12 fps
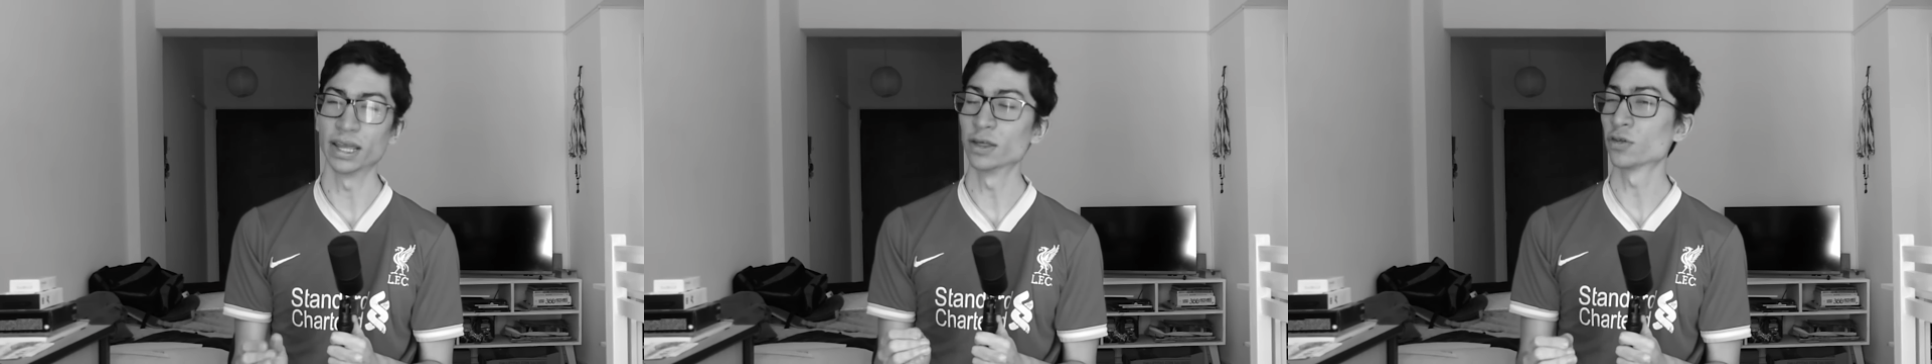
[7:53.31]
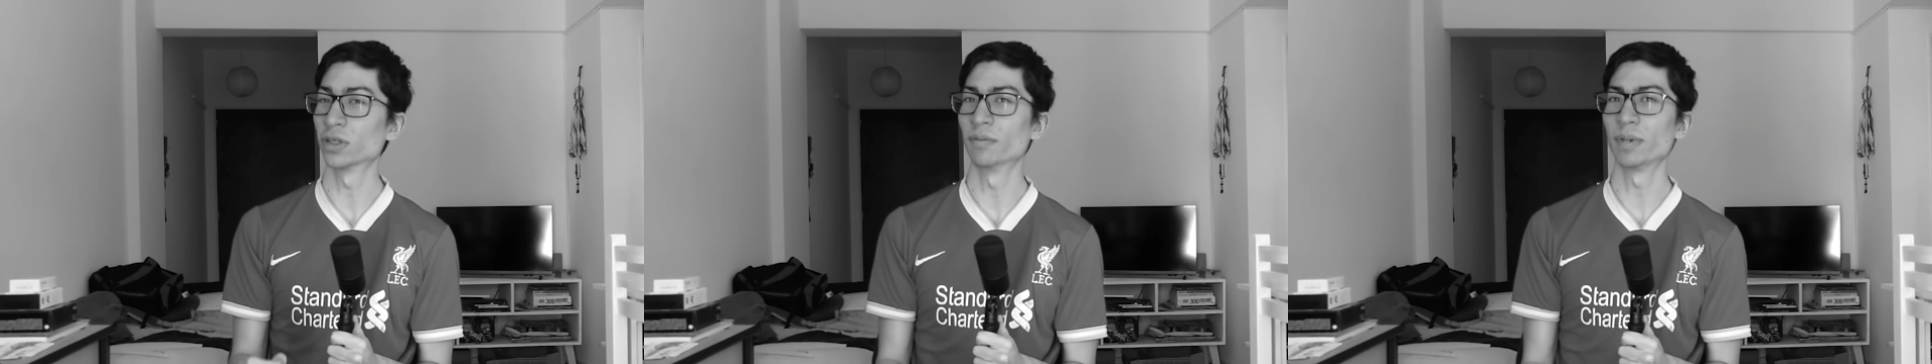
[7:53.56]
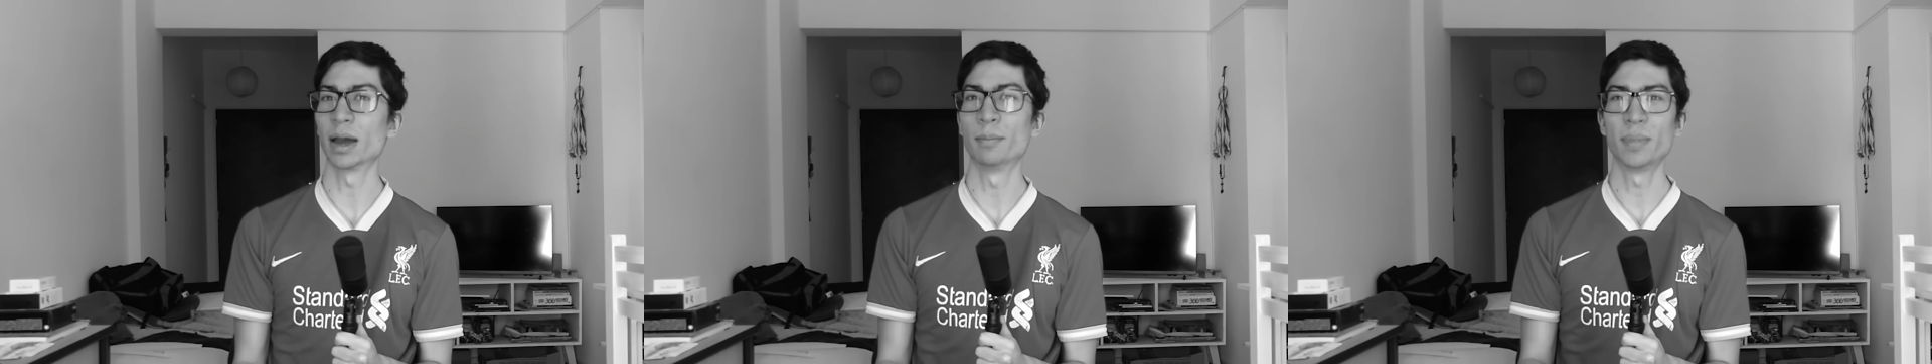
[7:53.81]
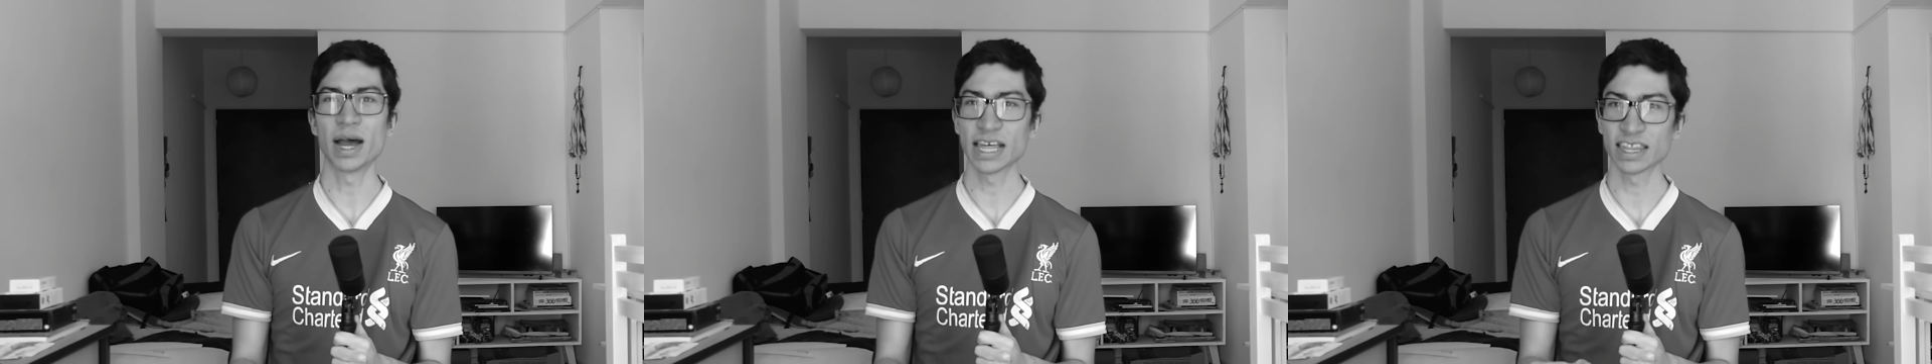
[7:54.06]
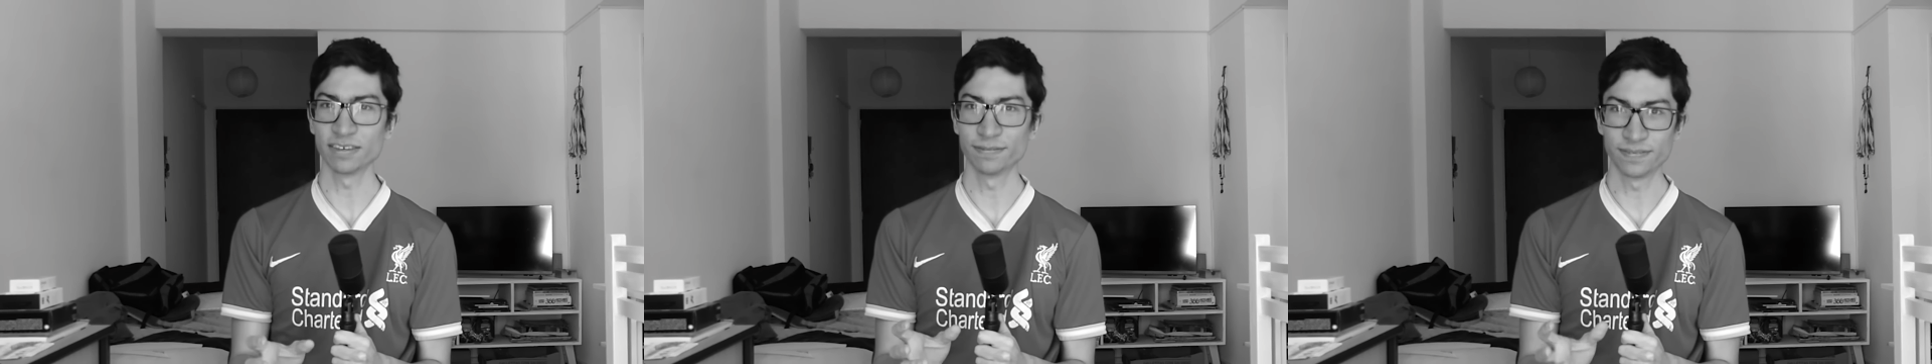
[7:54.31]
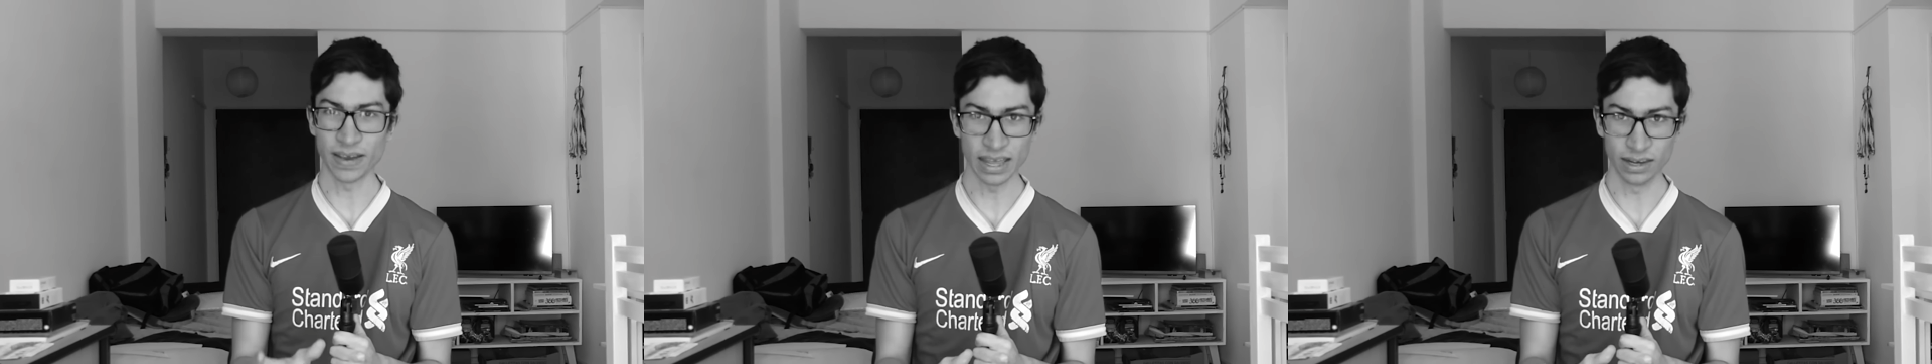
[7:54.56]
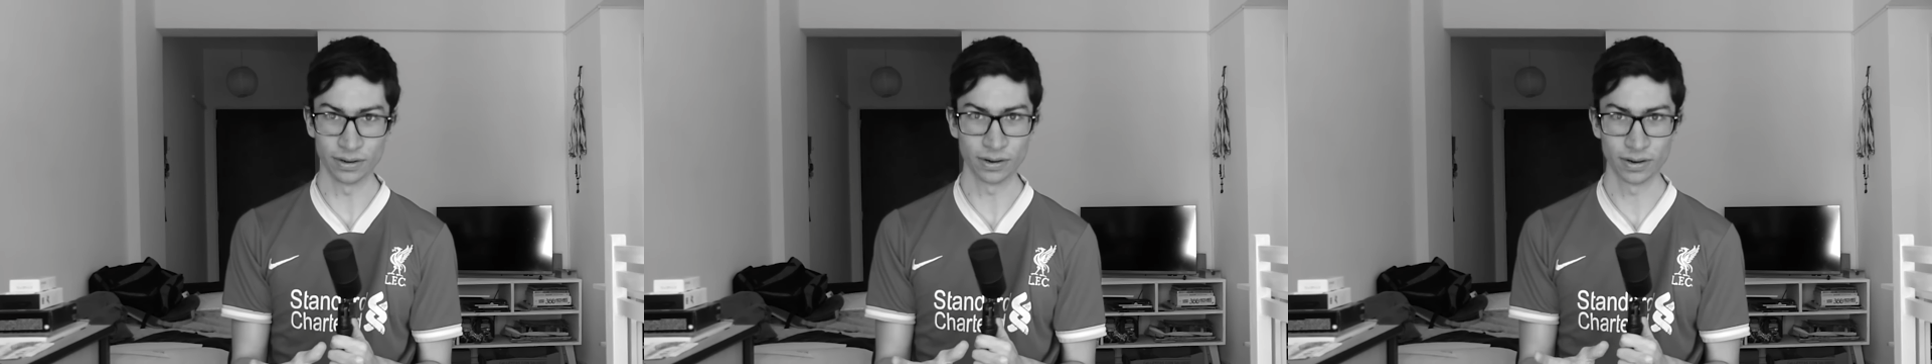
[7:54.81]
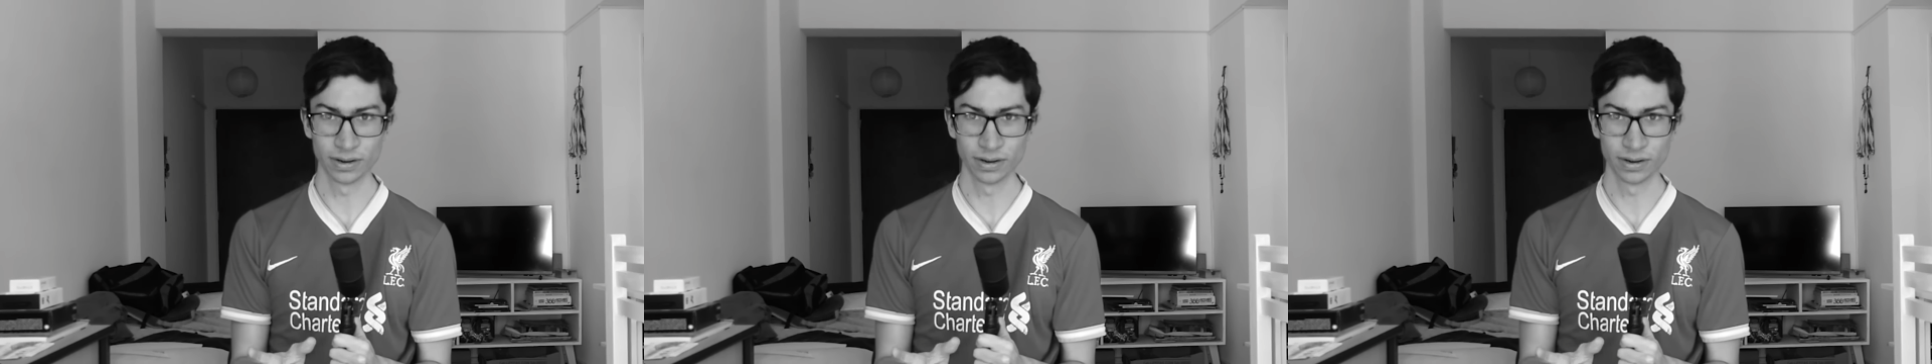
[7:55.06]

it's gonna be a massive failure.